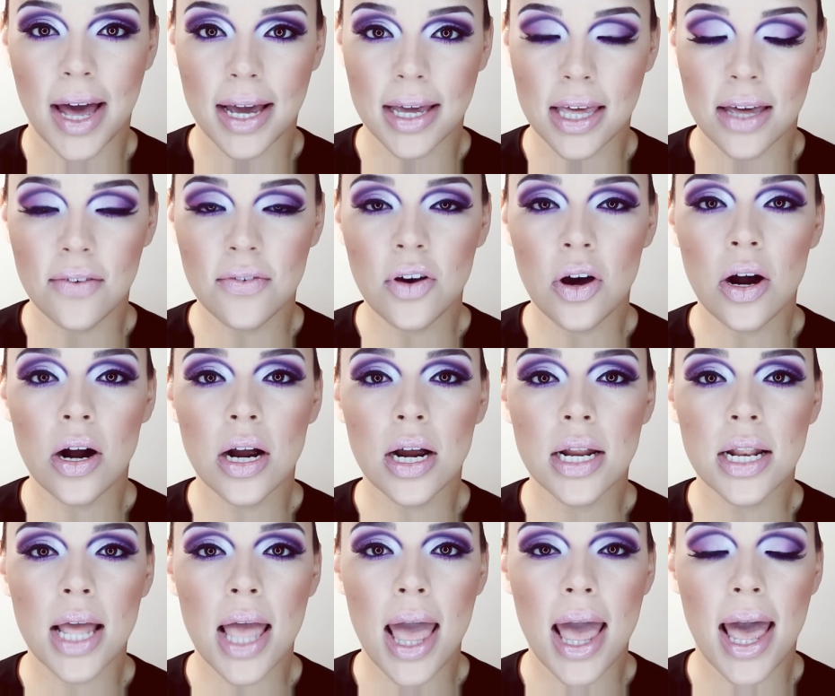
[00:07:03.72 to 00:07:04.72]
MAC gift
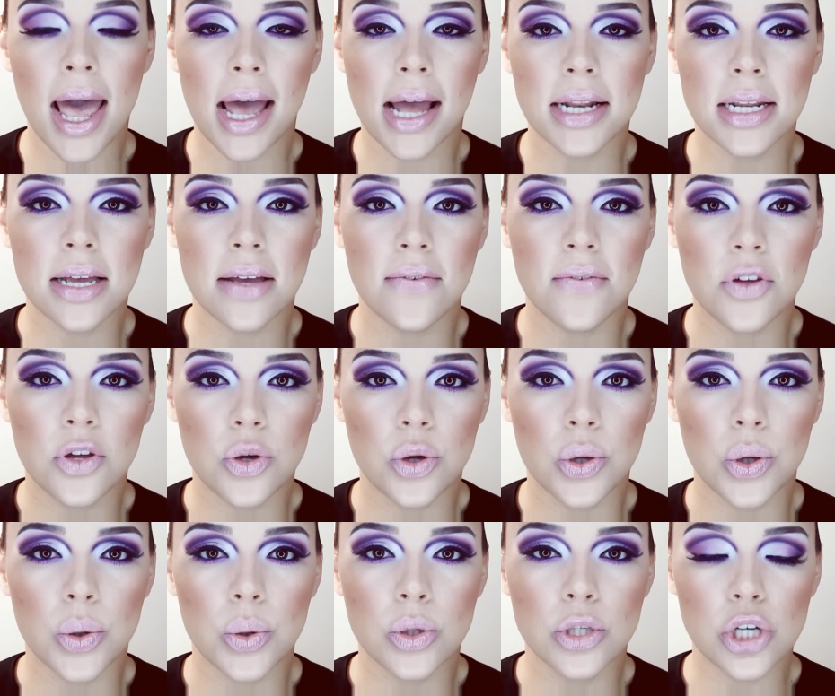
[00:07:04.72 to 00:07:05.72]
card. And if
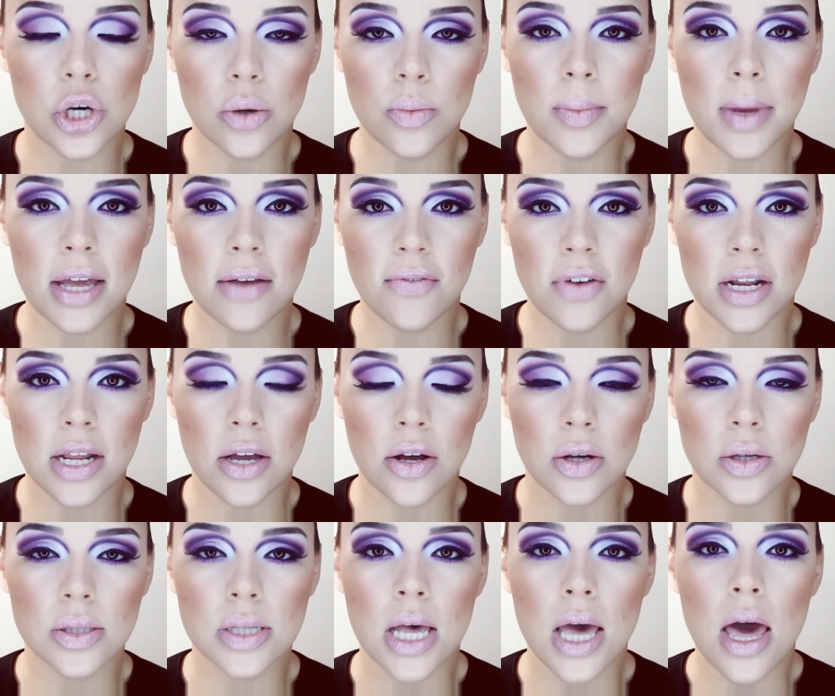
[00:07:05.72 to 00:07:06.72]
you don't make
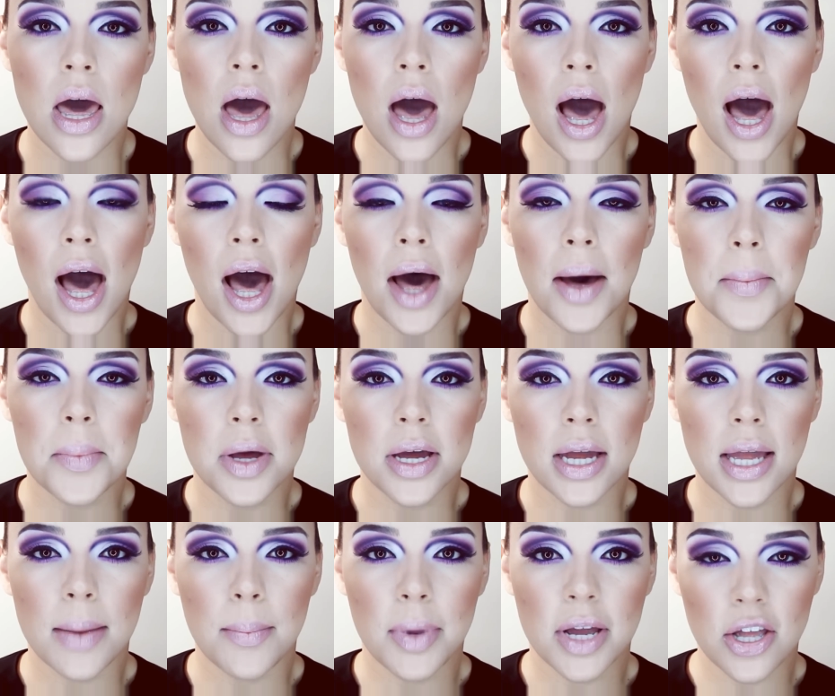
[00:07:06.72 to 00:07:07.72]
videos
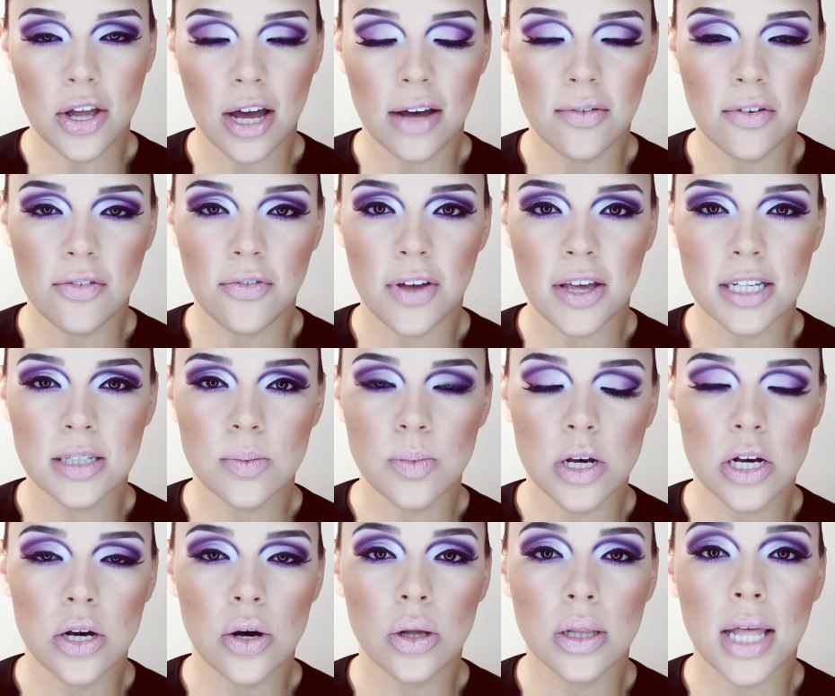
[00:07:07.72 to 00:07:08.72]
but you have a
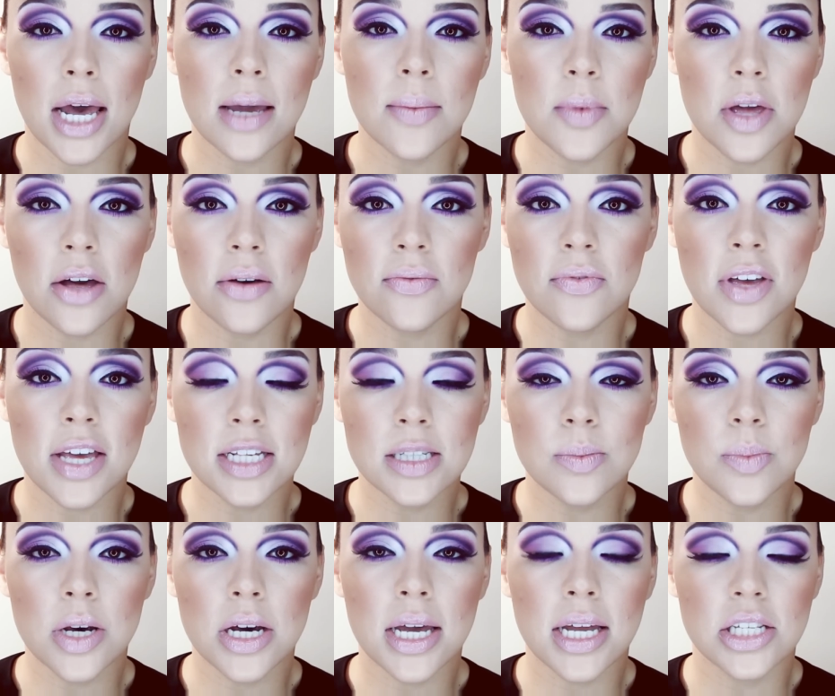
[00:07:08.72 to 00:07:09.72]
Facebook, go like me on
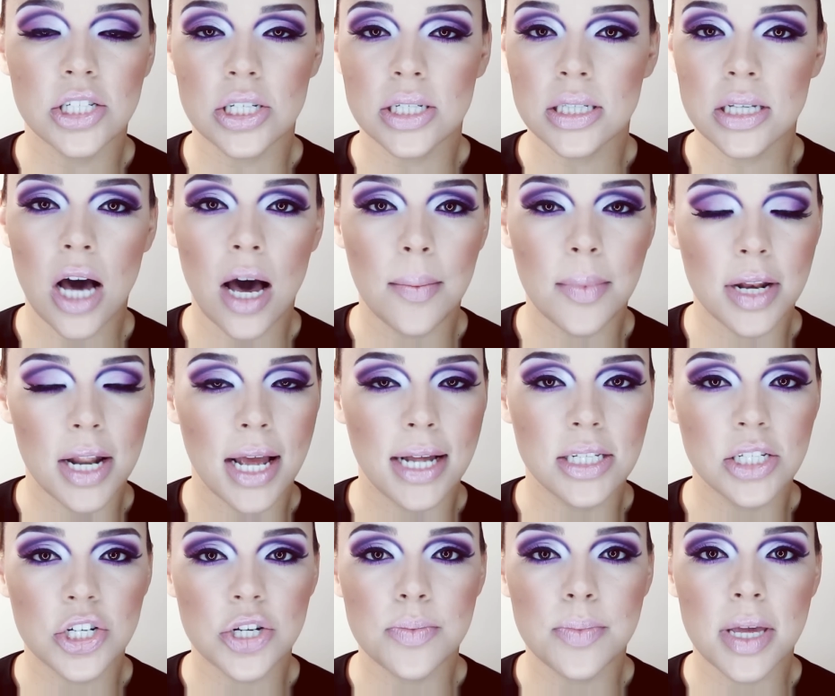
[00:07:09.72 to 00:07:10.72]
Facebook and just come and
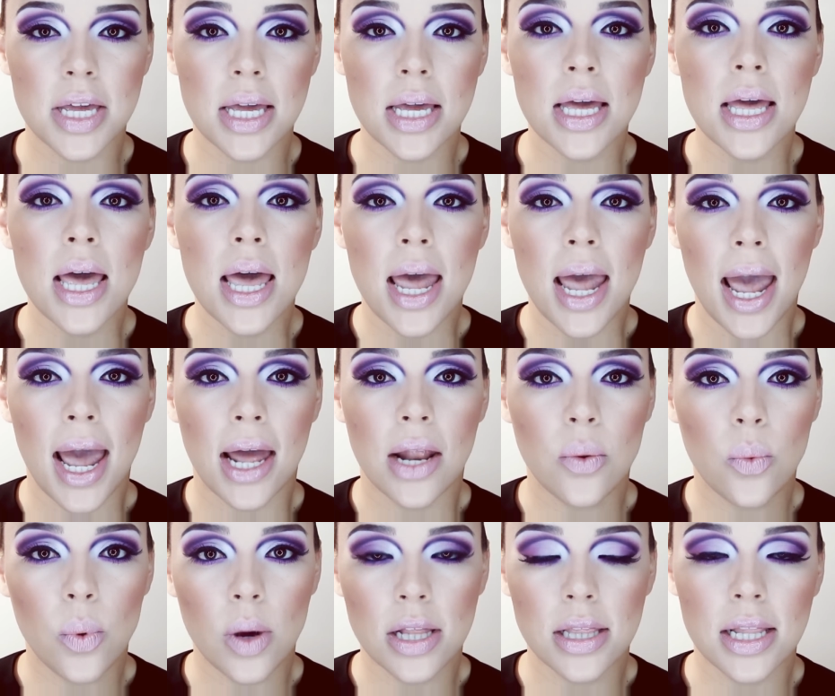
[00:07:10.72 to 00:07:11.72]
enter me,
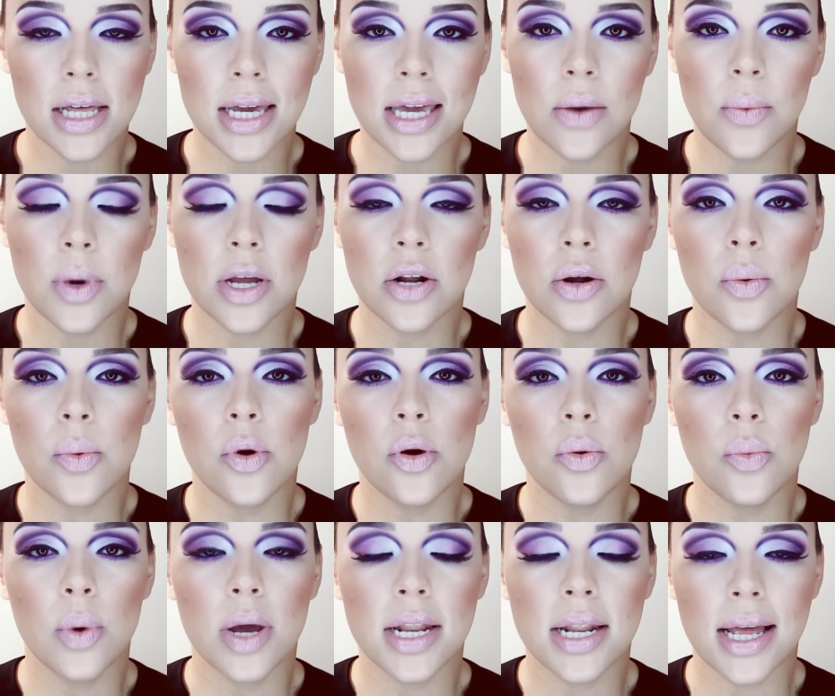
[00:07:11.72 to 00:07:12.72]
and one lucky winner
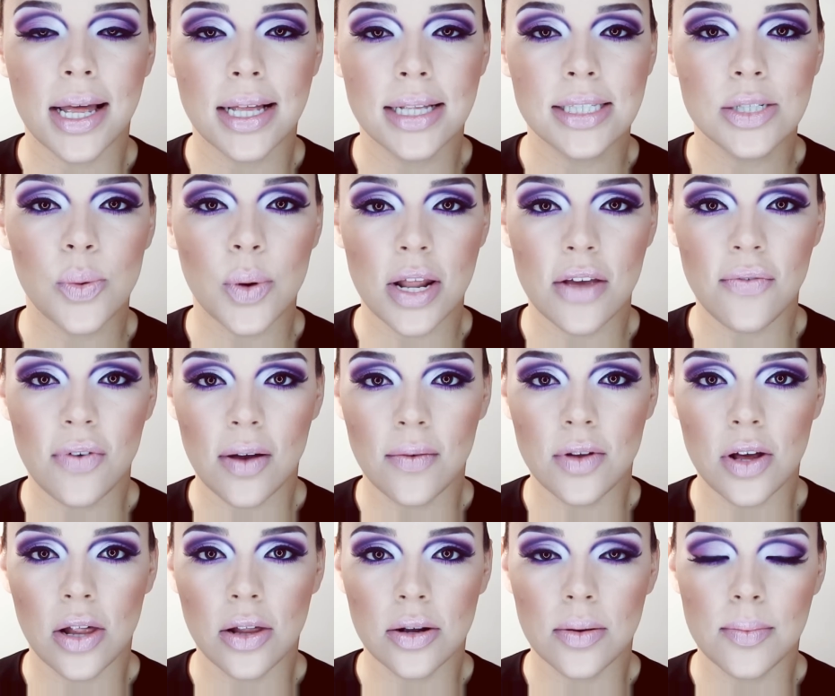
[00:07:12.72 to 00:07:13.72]
will win a
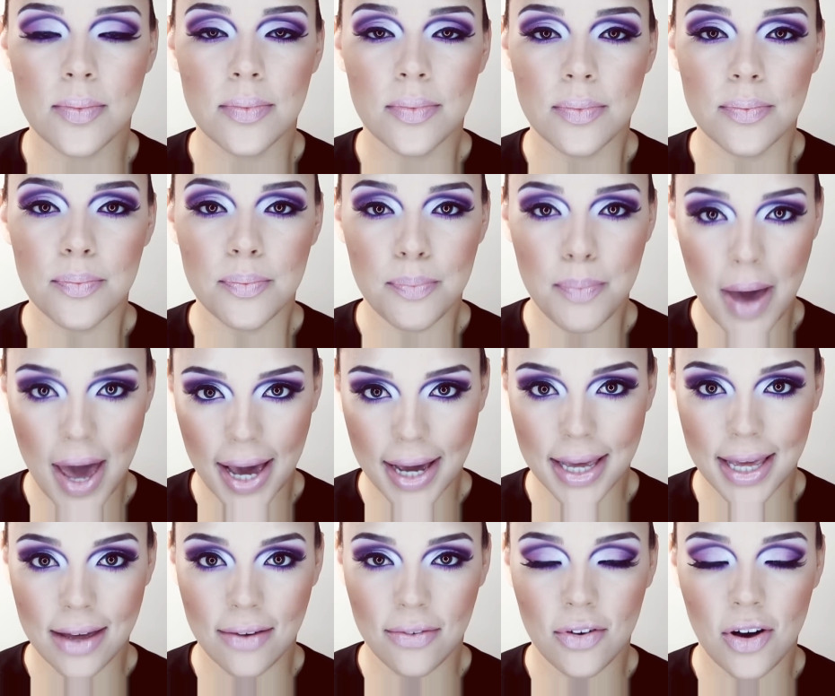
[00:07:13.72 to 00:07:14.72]
$25
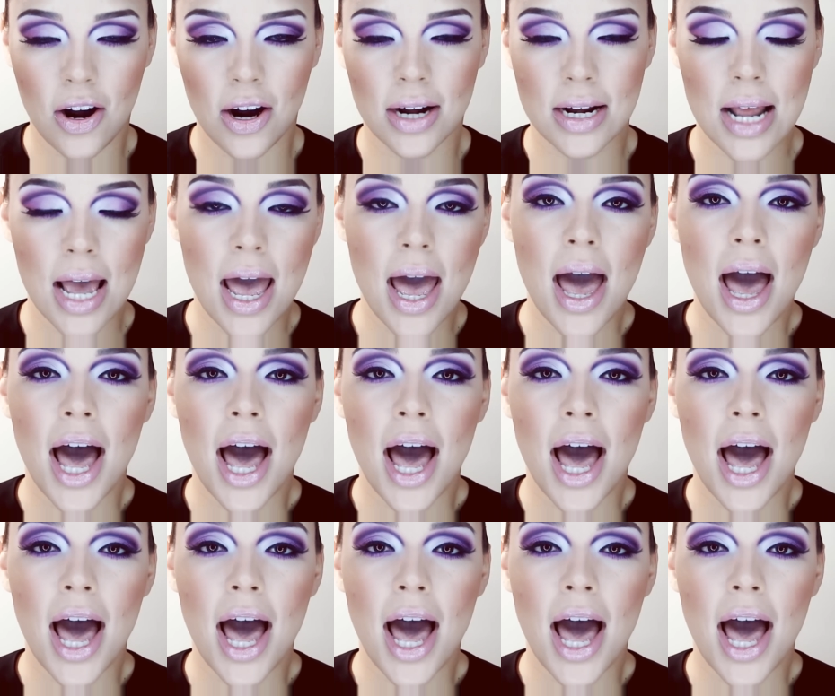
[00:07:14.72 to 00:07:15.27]
MAC gift card.